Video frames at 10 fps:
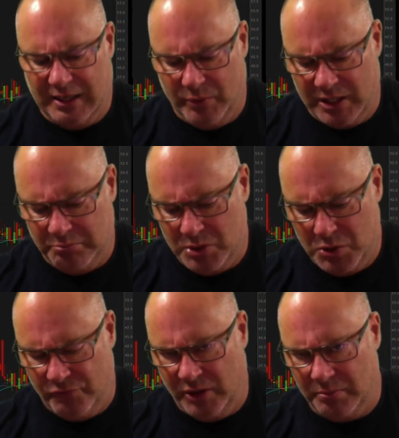we can
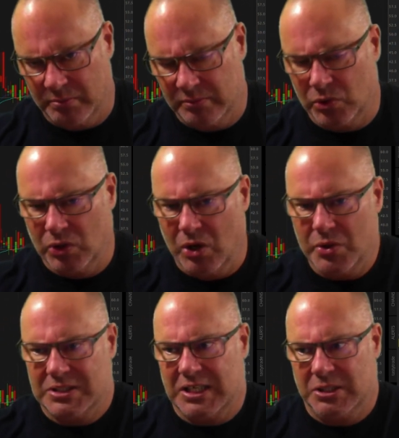move from more
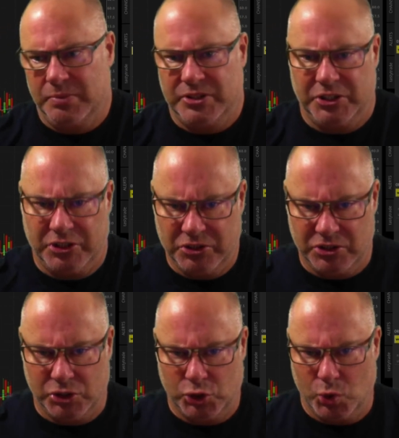longer dated positions
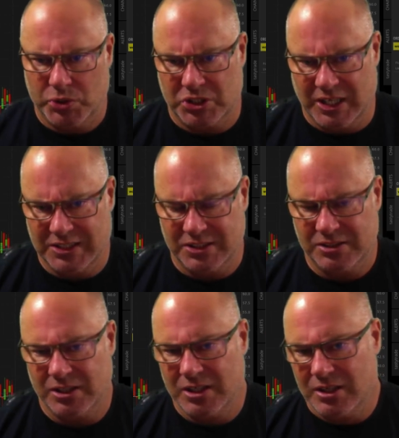to shorter dated,